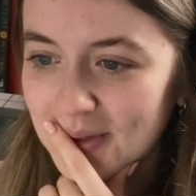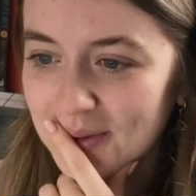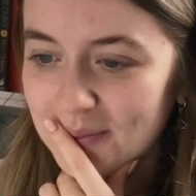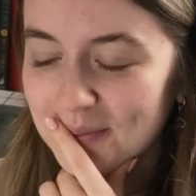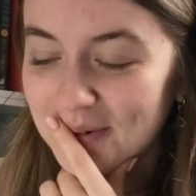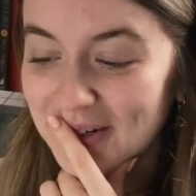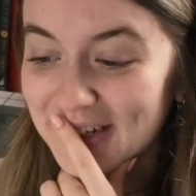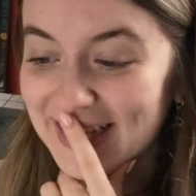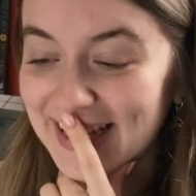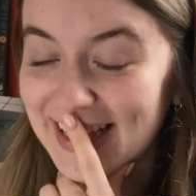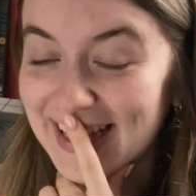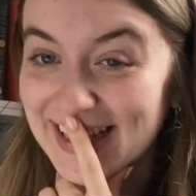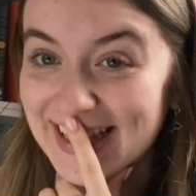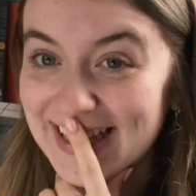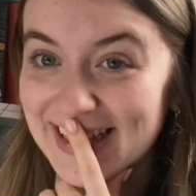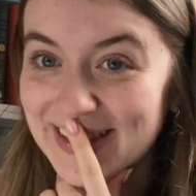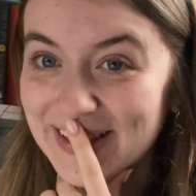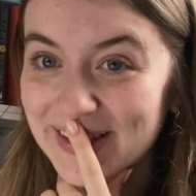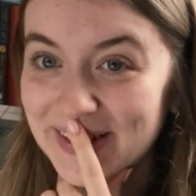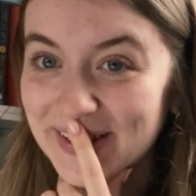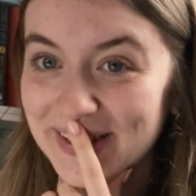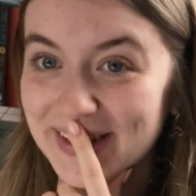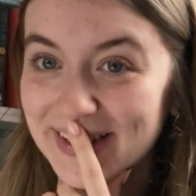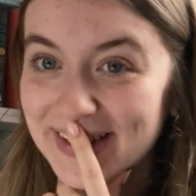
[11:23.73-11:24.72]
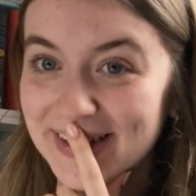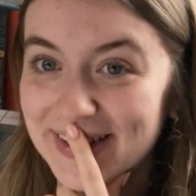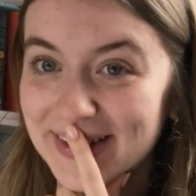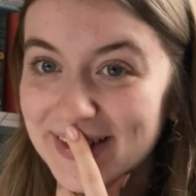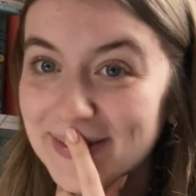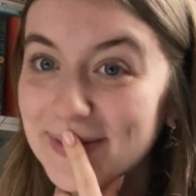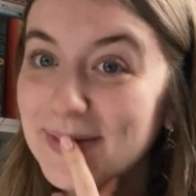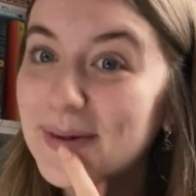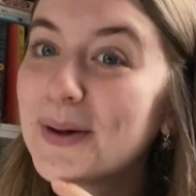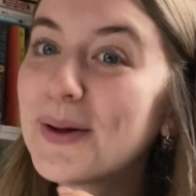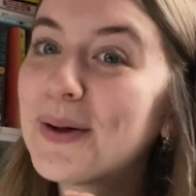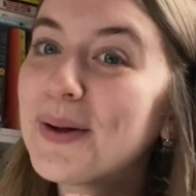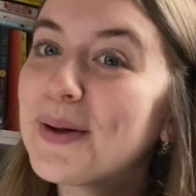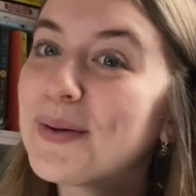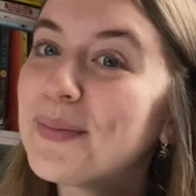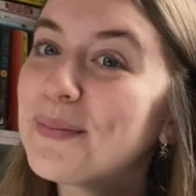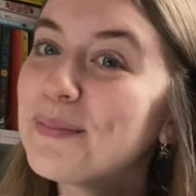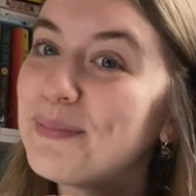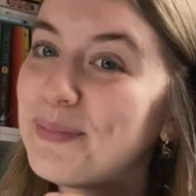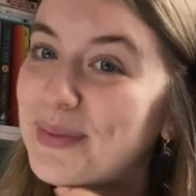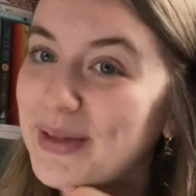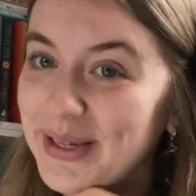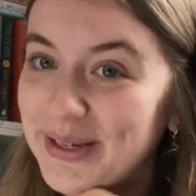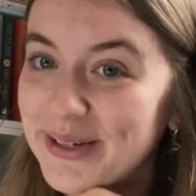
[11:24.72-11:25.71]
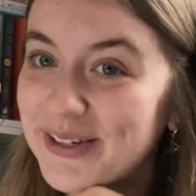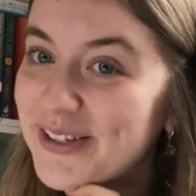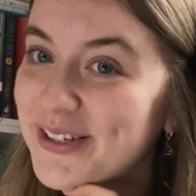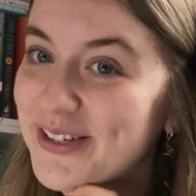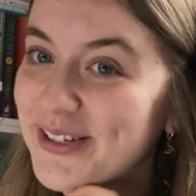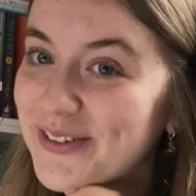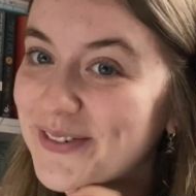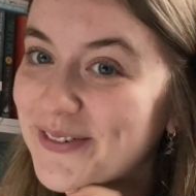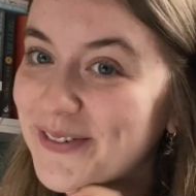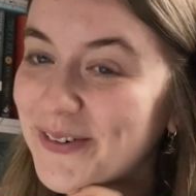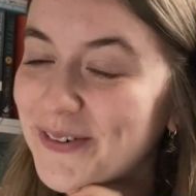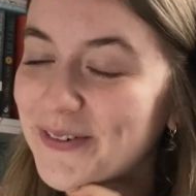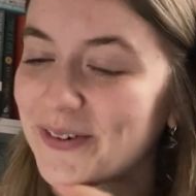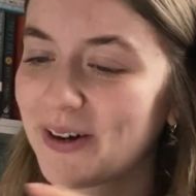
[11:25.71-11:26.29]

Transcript: but yeah, these look beautiful.